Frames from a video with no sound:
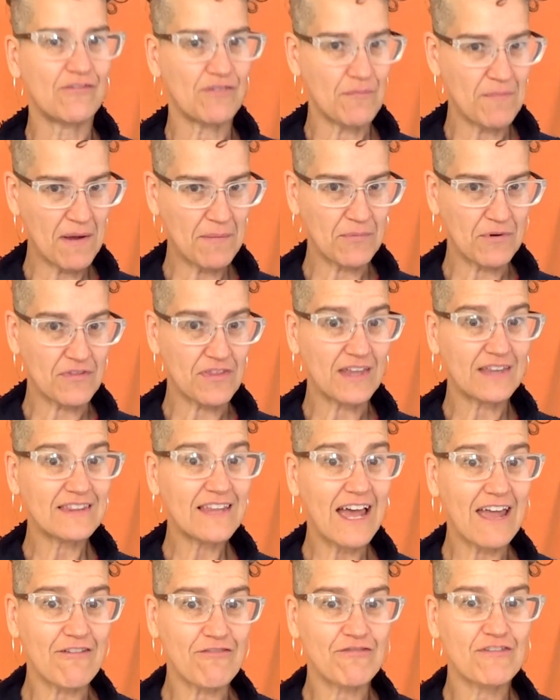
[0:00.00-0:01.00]
And remember
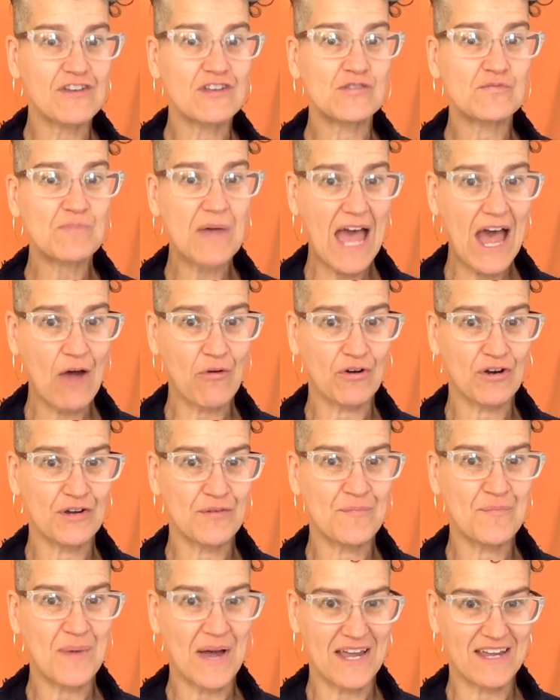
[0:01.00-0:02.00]
that life is
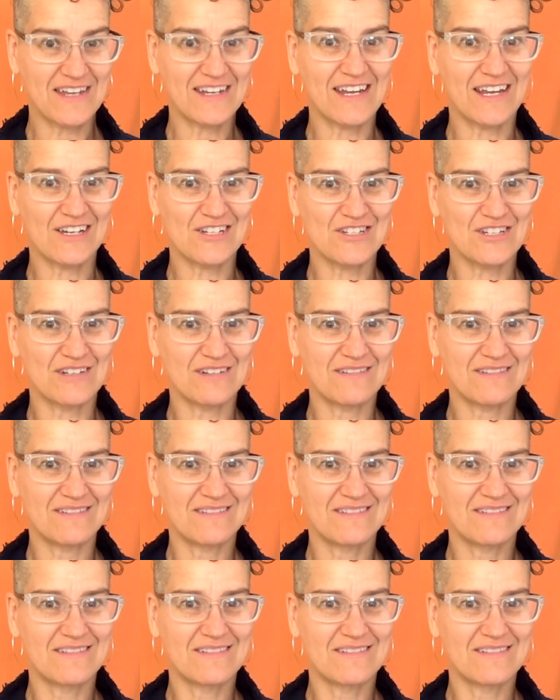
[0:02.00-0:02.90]
powered by connection.